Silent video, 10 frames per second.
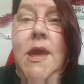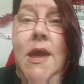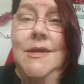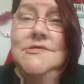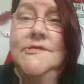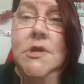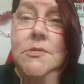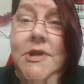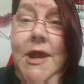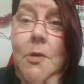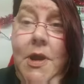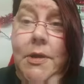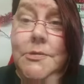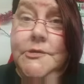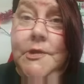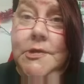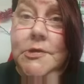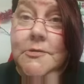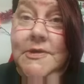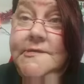And so now I will show
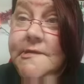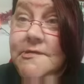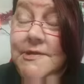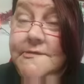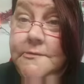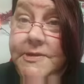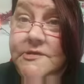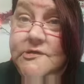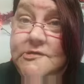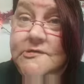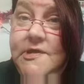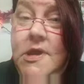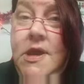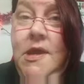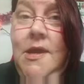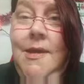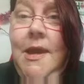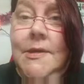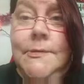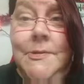you a series of pictures
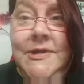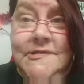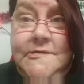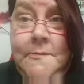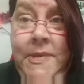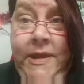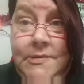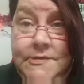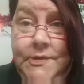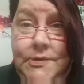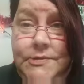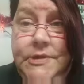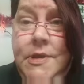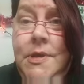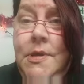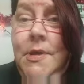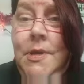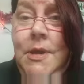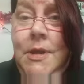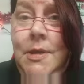as we dismantled
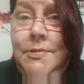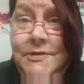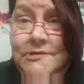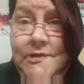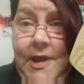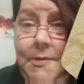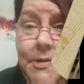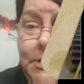the shower.